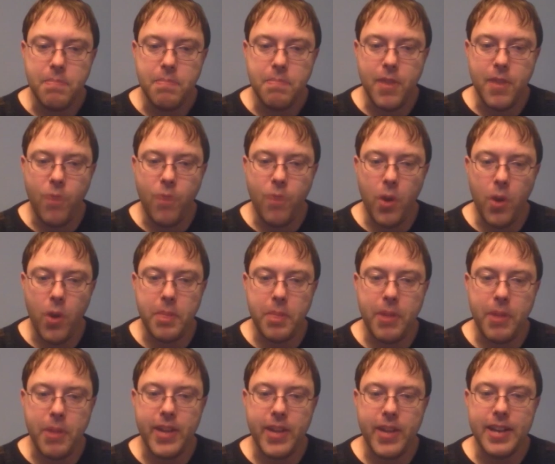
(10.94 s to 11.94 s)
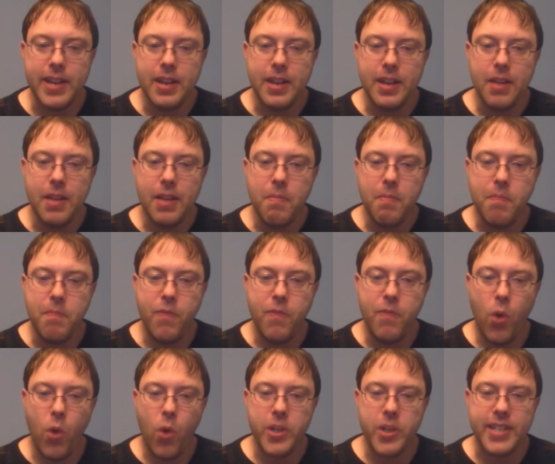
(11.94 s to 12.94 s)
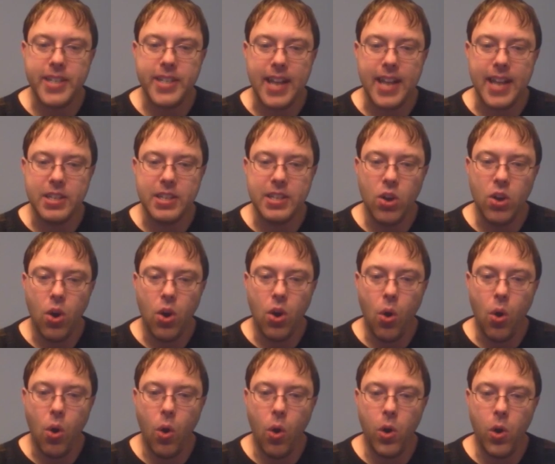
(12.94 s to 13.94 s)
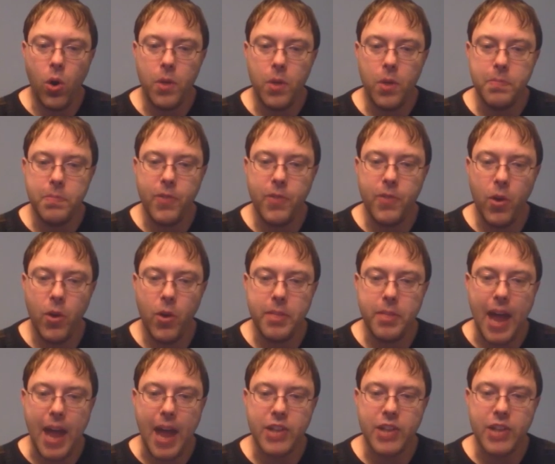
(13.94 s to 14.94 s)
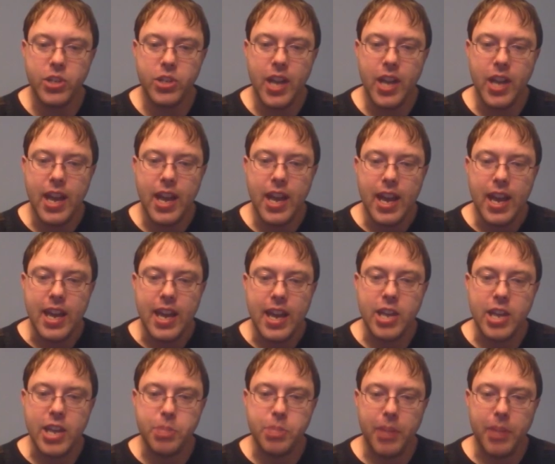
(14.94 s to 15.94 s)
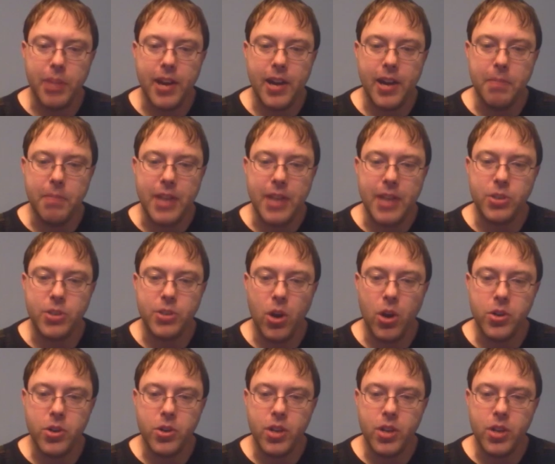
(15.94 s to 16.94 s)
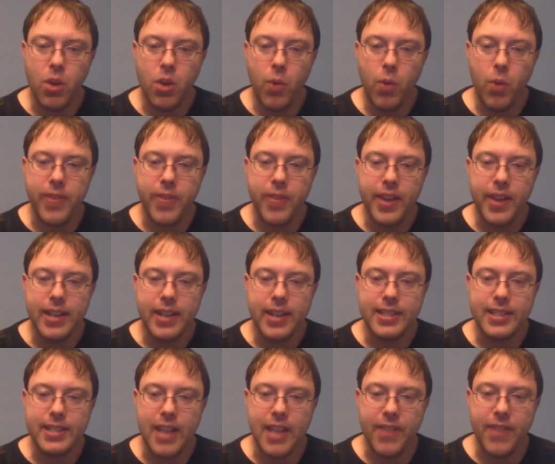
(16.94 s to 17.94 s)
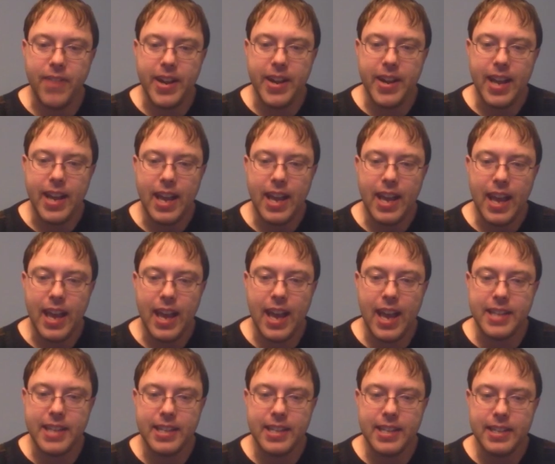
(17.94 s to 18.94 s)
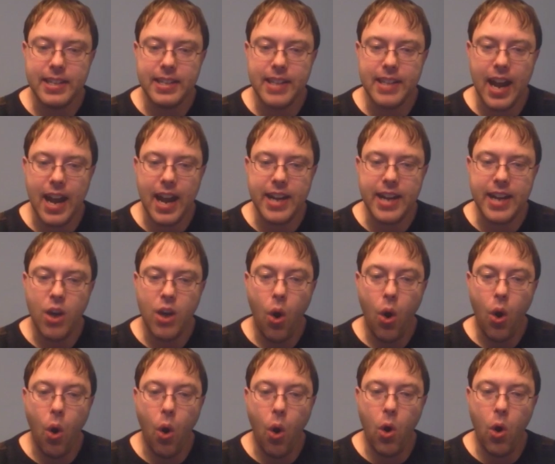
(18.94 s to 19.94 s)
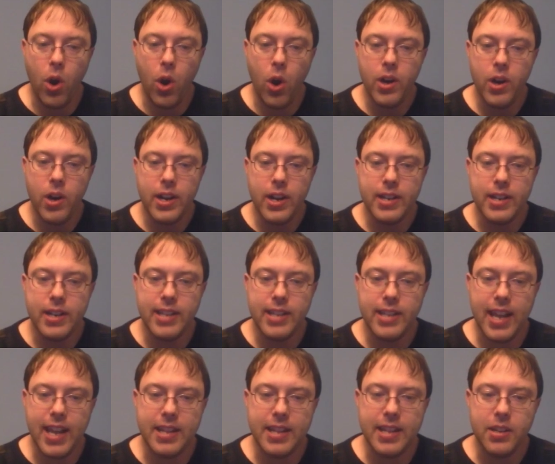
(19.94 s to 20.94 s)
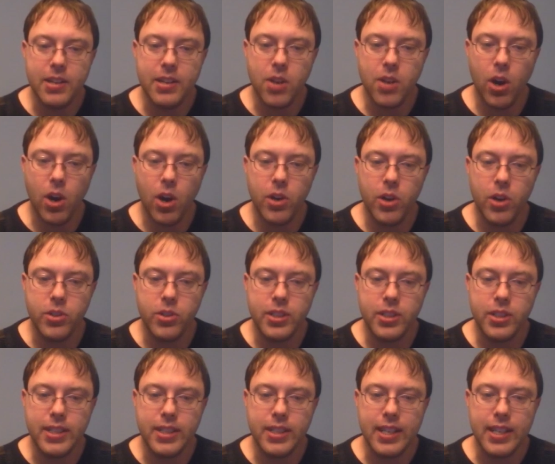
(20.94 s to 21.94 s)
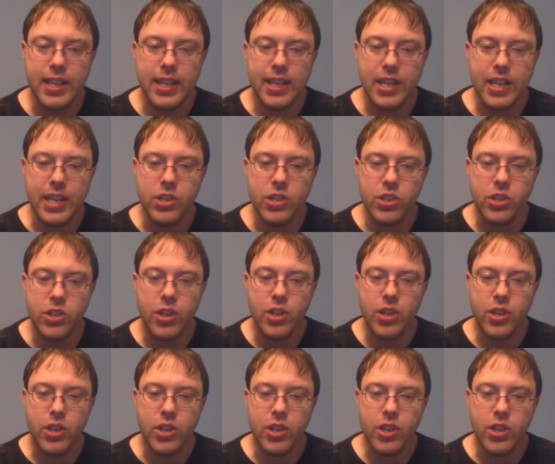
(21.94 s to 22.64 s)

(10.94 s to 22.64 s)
Before the period, before the set, or before the match, each player may start with 7, 8, 9, or 10 cards each.